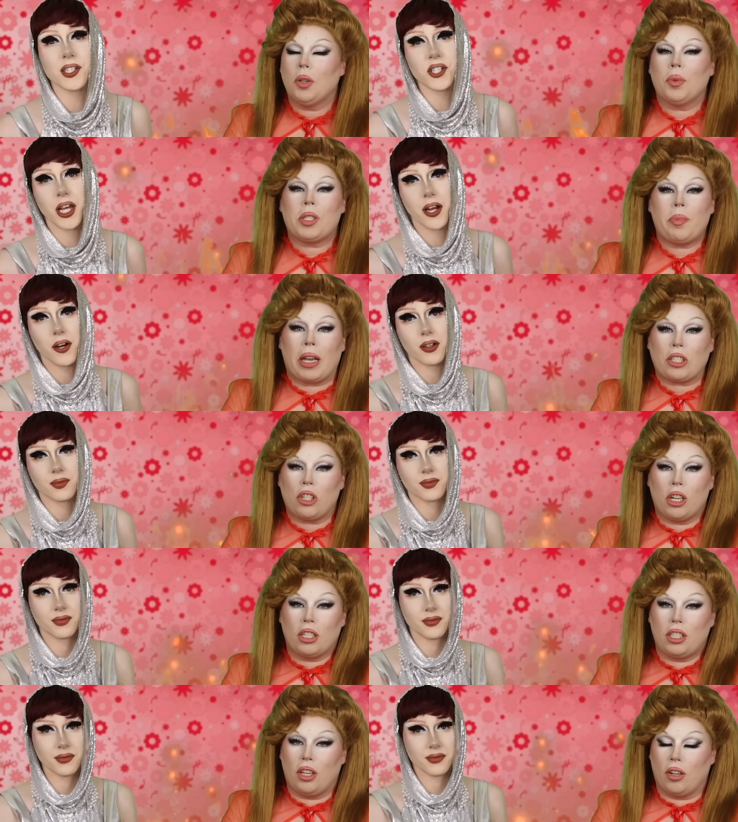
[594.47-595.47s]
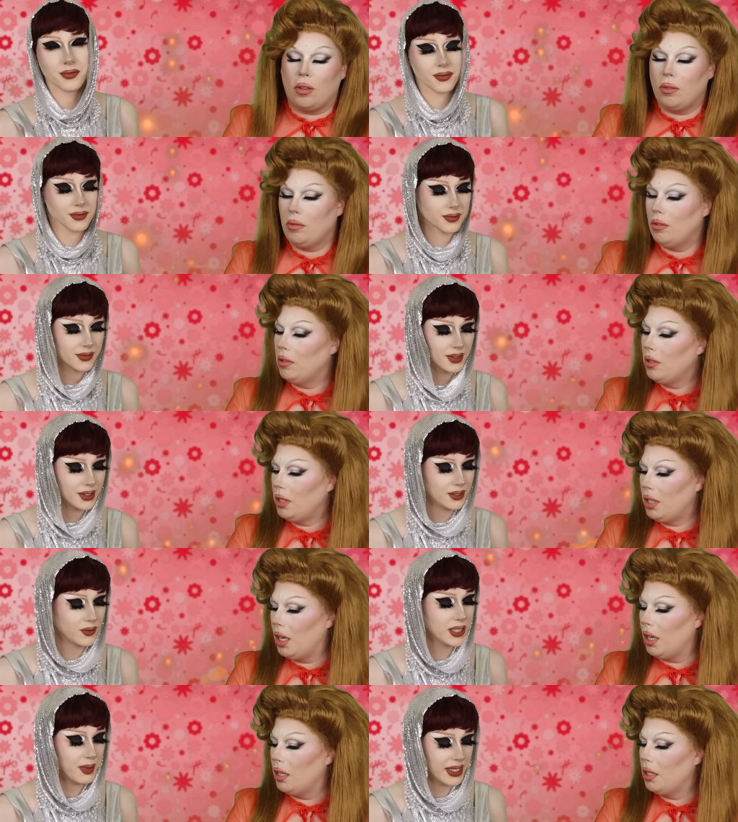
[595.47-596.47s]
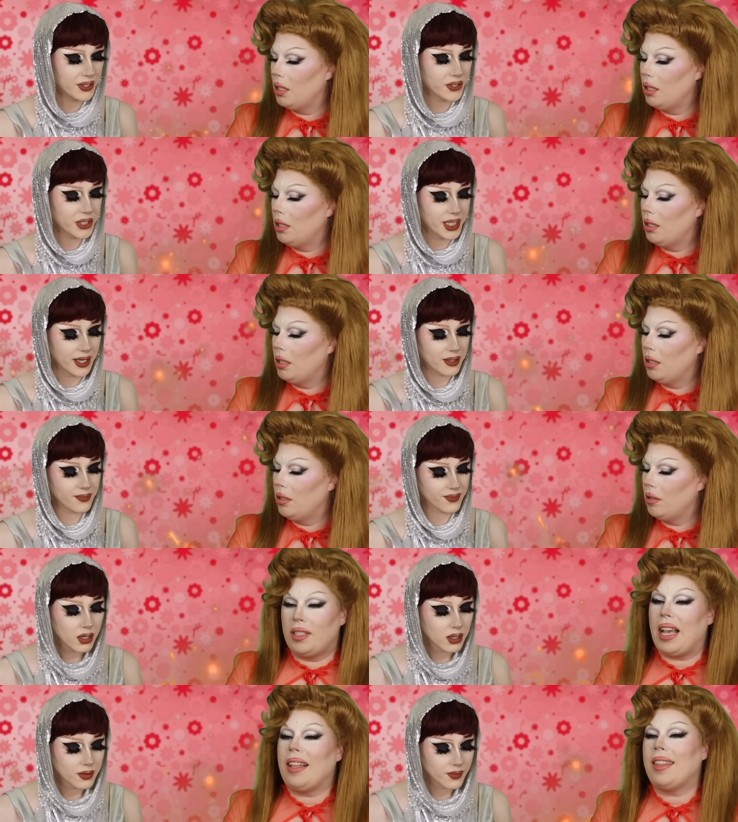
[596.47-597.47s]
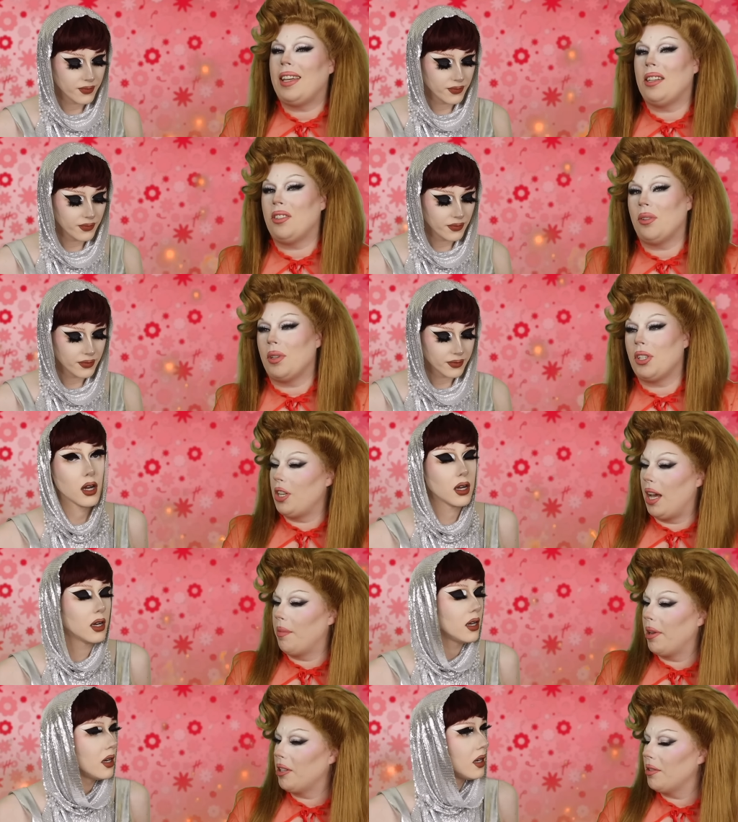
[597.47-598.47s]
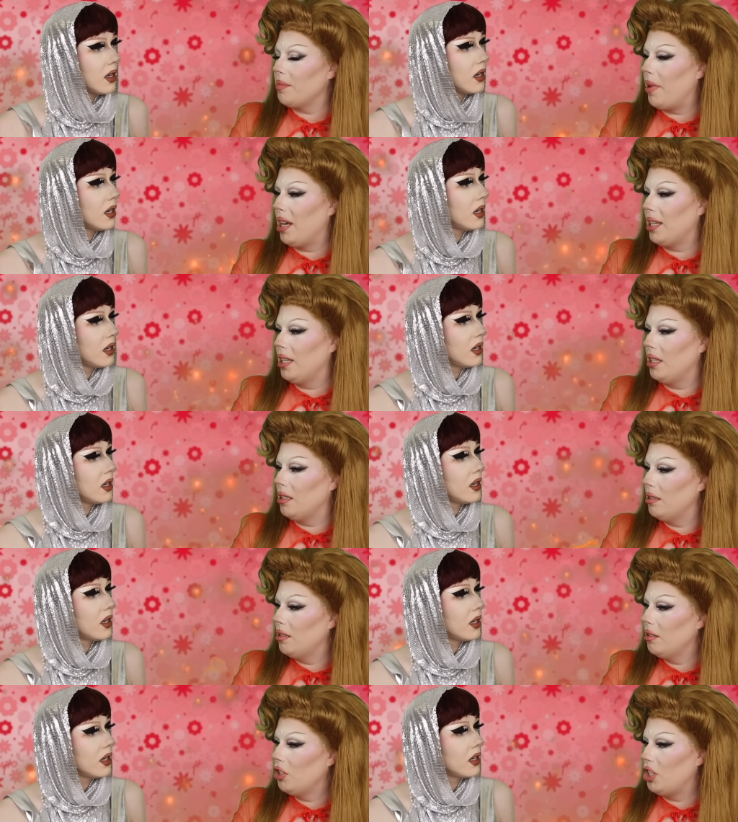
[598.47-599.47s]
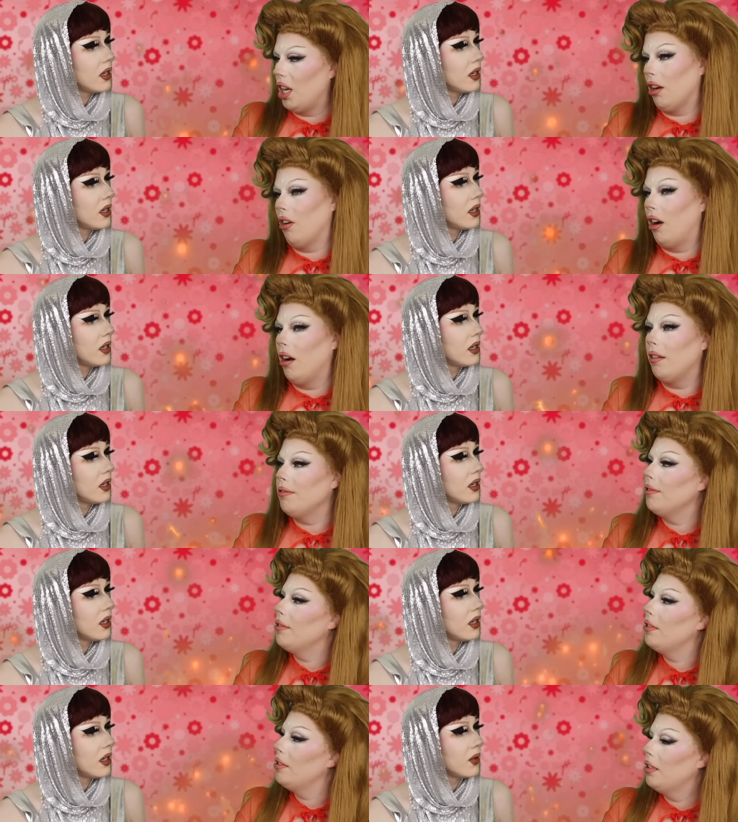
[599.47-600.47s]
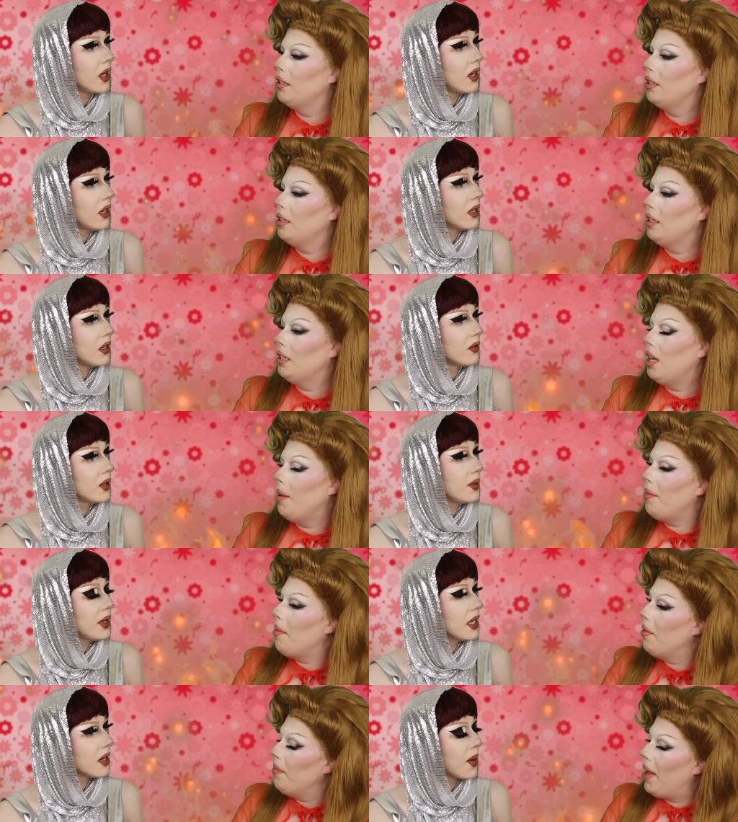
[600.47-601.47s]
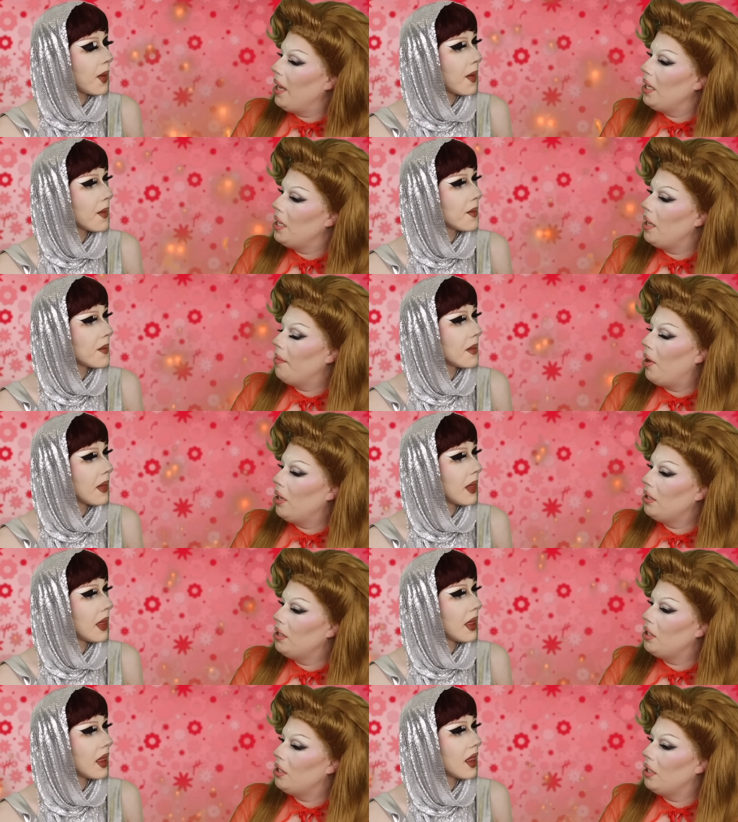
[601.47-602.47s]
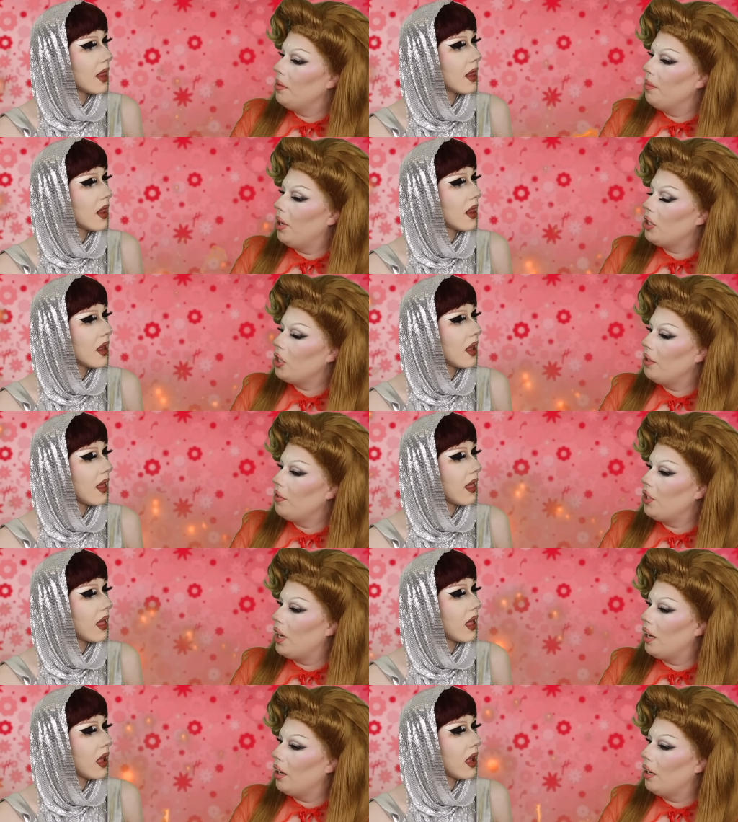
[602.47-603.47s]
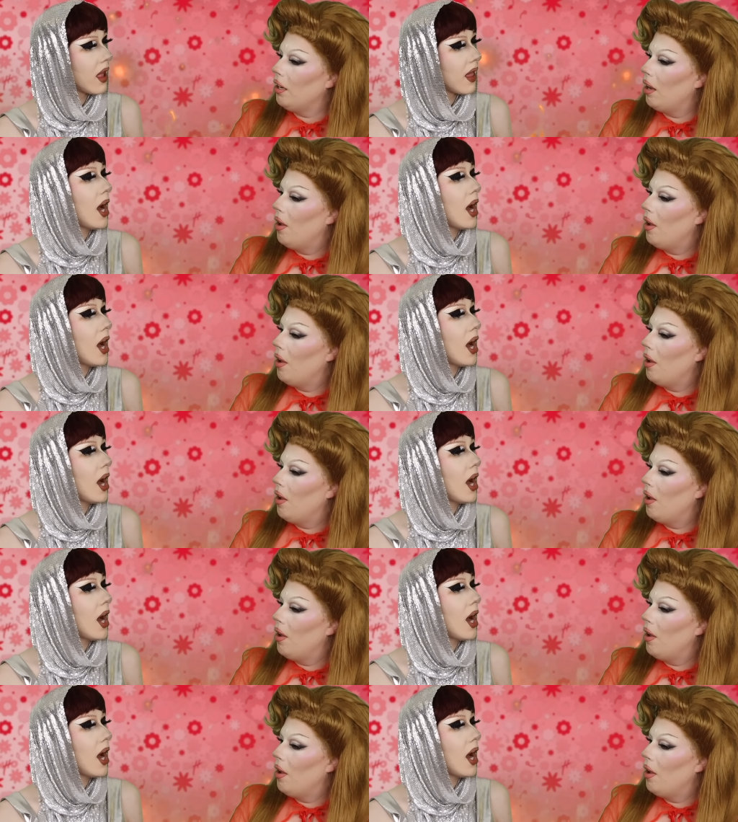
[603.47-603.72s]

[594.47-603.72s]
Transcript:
Speaker 1: a Cher. Respect her, you know. Yeah. Respect her Cher. Sad they didn't do a Chad Michaels Mhi'ya Cher off. What? What do you Remember mean? Mhi'ya Iman's impression of Cher?